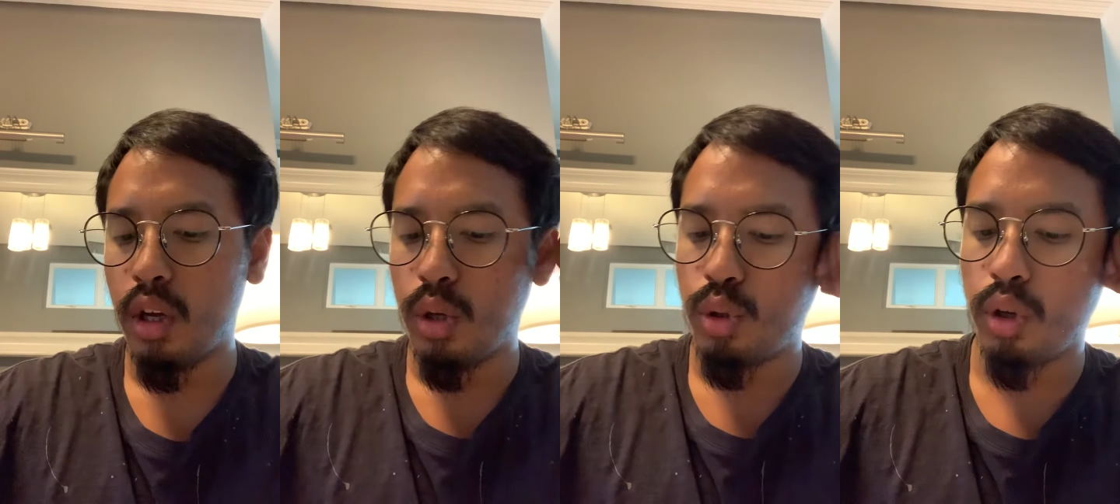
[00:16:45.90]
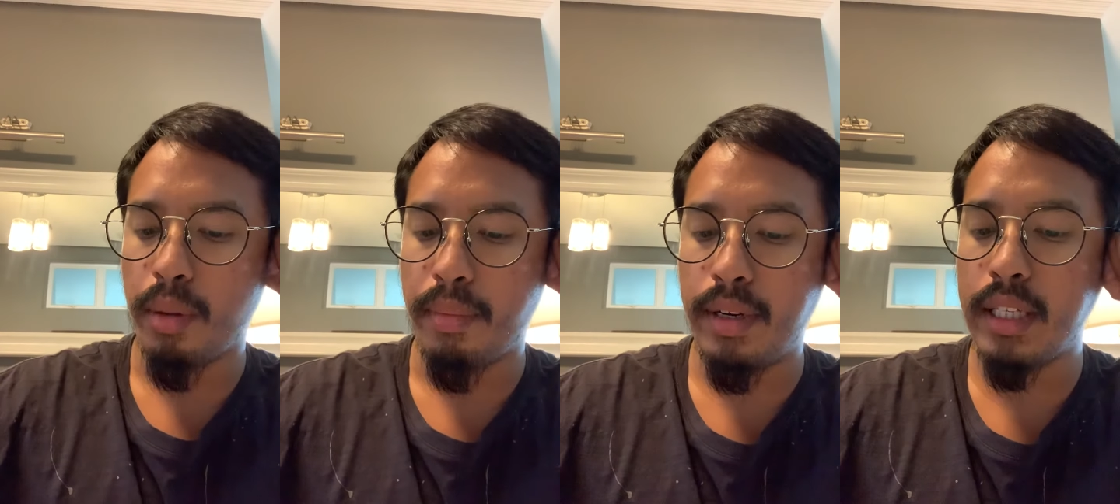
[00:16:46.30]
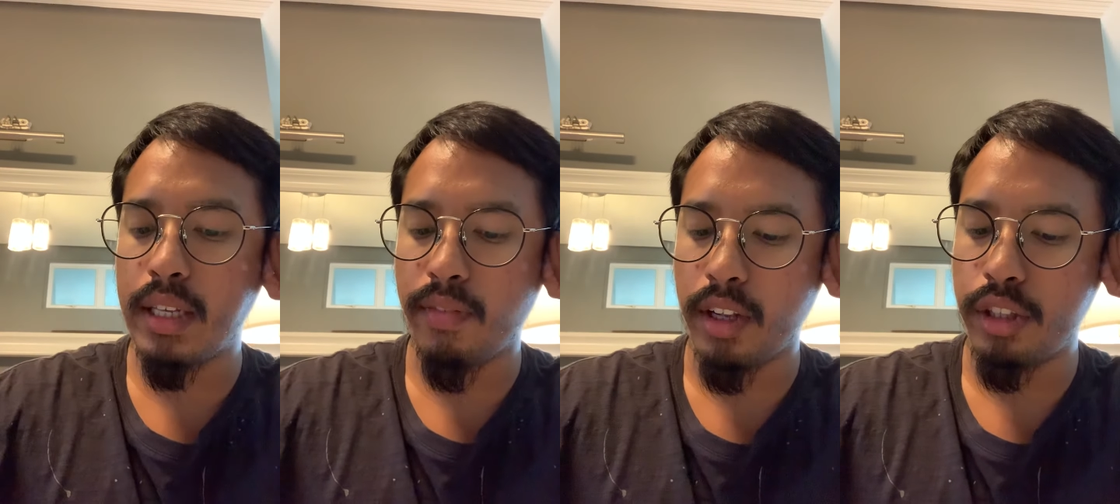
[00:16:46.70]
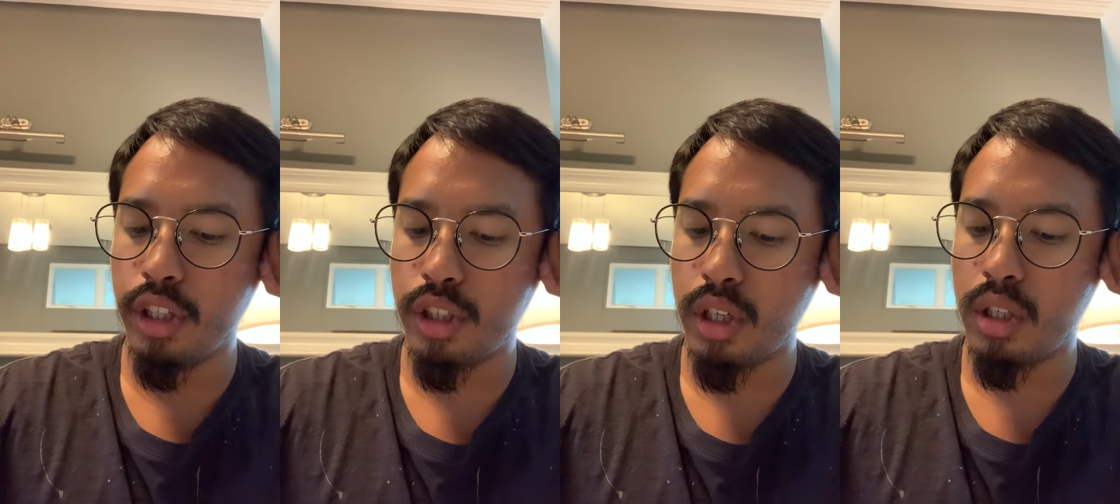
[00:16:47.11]
So the
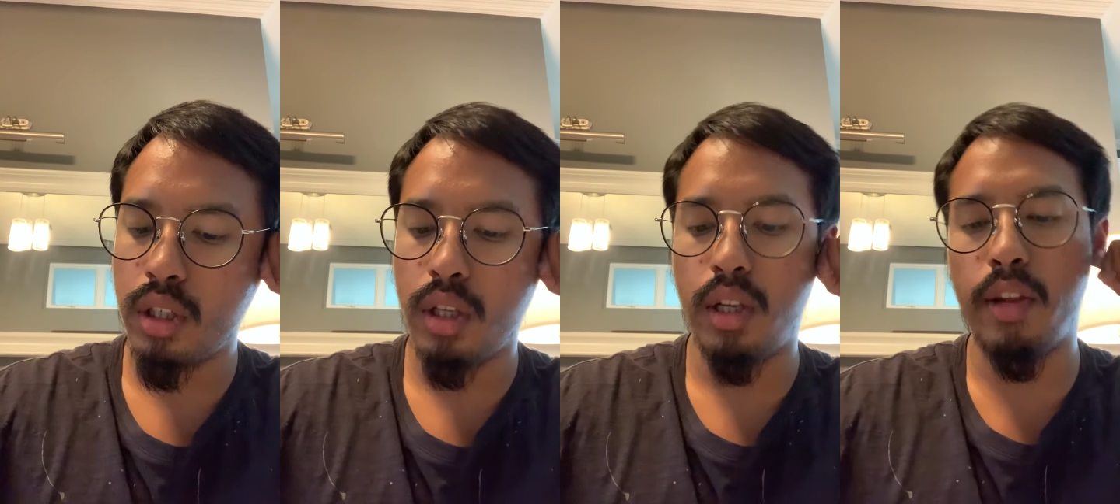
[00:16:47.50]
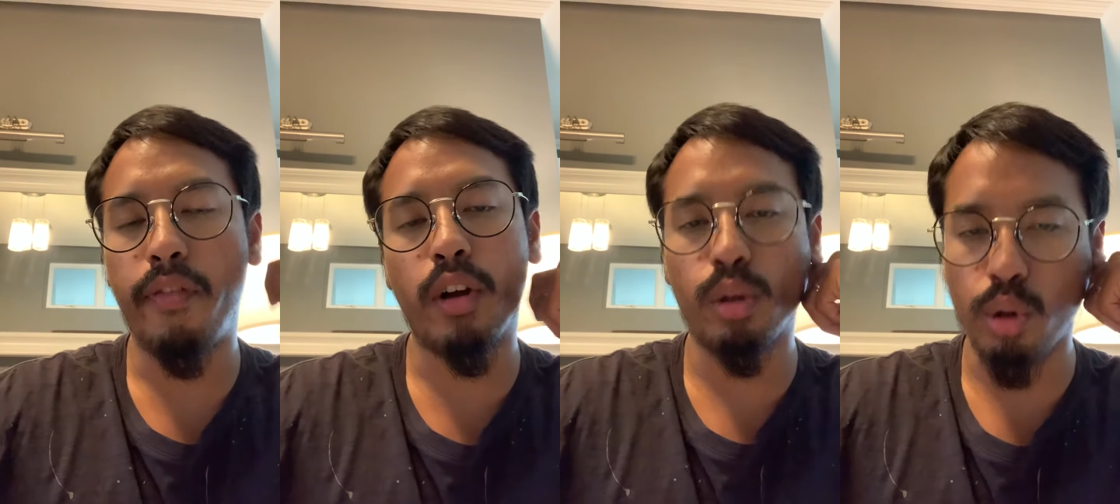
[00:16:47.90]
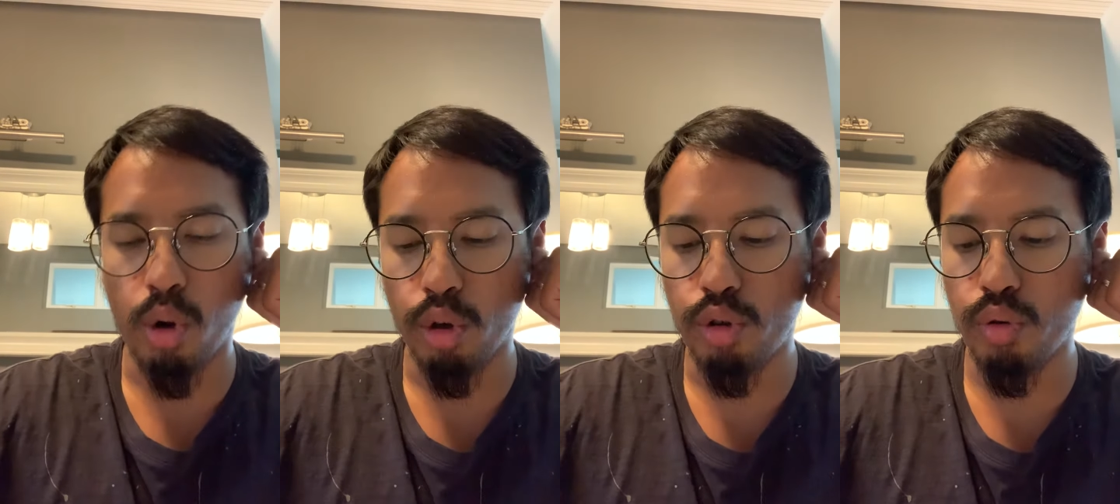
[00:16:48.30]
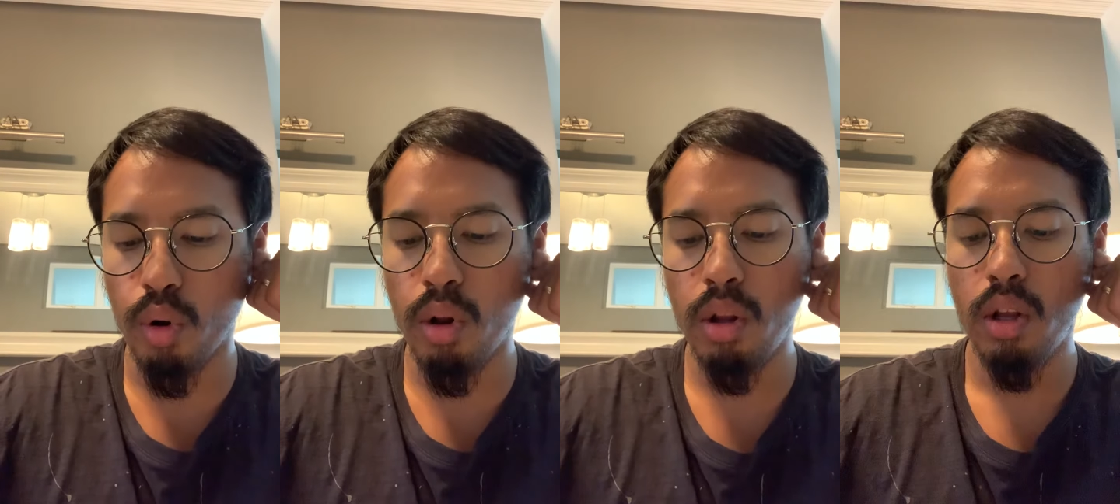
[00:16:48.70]
disadvantage is difficult to
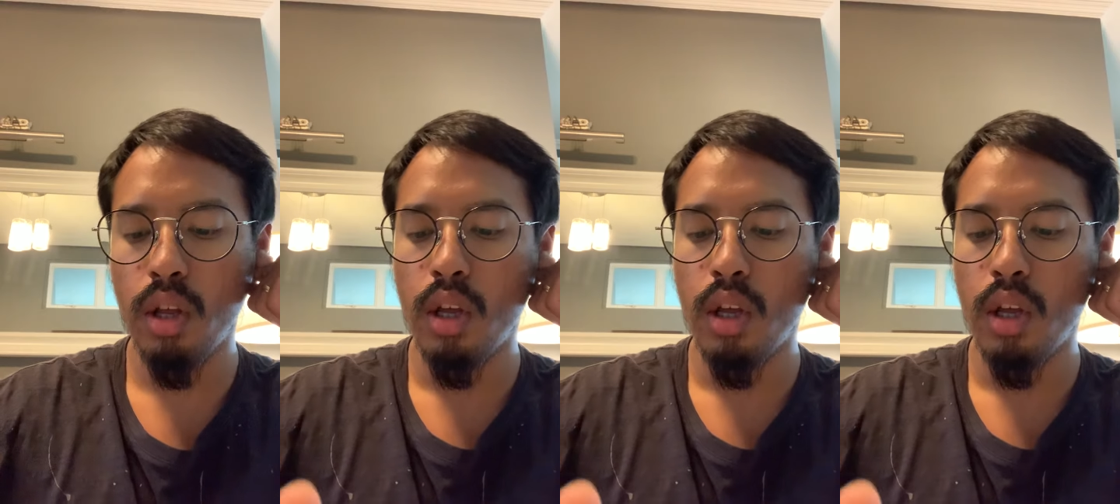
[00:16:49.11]
control,